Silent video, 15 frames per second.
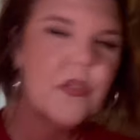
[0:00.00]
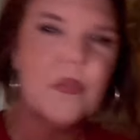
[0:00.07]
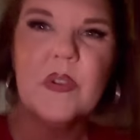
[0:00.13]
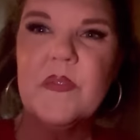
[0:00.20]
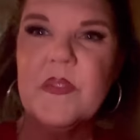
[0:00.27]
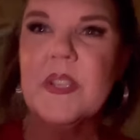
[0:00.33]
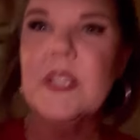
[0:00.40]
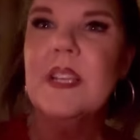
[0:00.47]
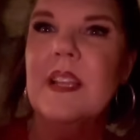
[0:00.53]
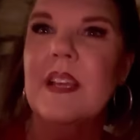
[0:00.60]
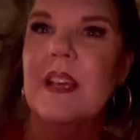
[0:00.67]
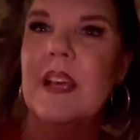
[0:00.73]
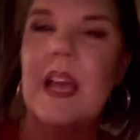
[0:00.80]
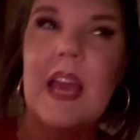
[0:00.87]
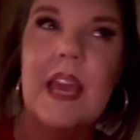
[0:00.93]
thrifting
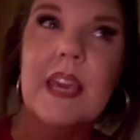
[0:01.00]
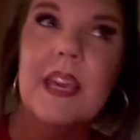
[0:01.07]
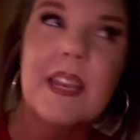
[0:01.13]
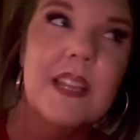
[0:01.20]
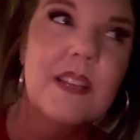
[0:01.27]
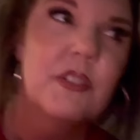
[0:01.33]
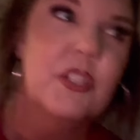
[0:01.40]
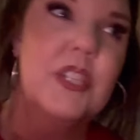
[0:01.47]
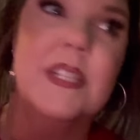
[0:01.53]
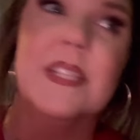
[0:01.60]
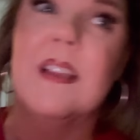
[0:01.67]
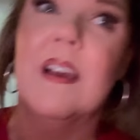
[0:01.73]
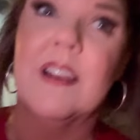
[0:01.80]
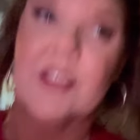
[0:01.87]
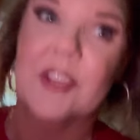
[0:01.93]
and it's just
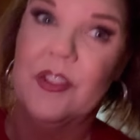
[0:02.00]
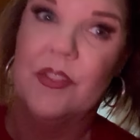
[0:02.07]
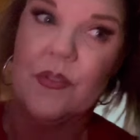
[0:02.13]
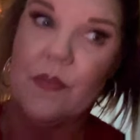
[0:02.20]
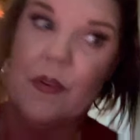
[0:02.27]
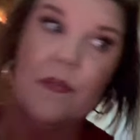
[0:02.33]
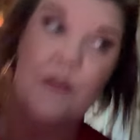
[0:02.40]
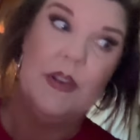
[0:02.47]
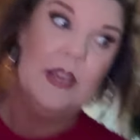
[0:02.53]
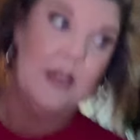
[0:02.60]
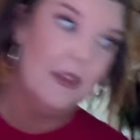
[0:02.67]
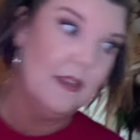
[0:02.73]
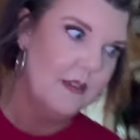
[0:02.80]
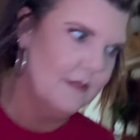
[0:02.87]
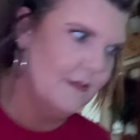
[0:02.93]
not a good thrift
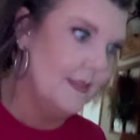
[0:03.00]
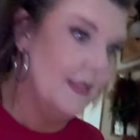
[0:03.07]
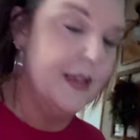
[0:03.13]
day. So